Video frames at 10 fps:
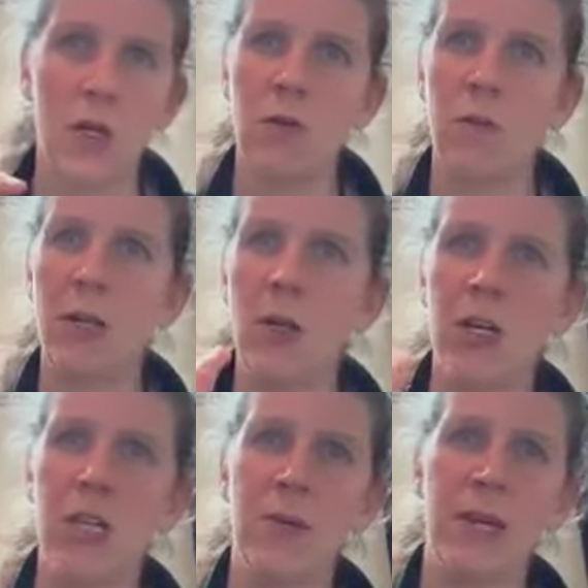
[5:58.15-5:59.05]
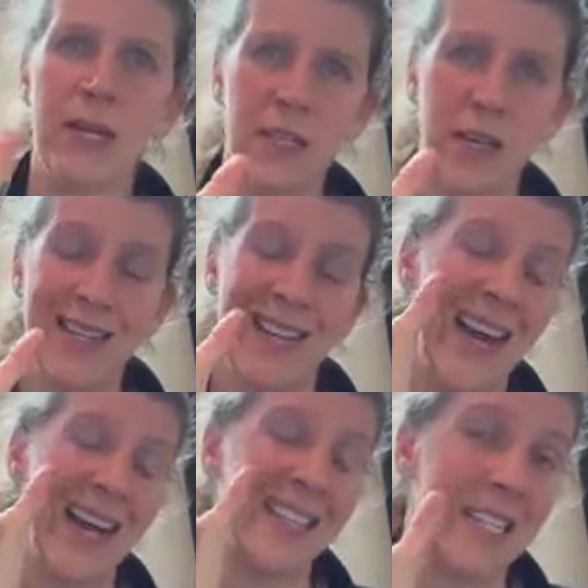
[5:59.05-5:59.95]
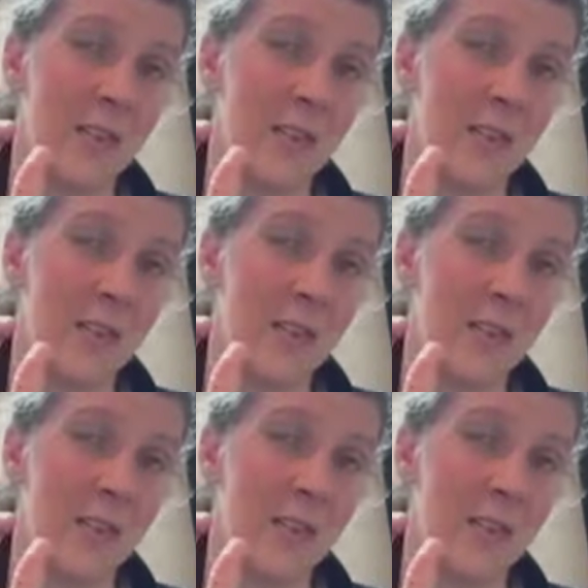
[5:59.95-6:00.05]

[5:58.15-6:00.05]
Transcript: So when we look at them as an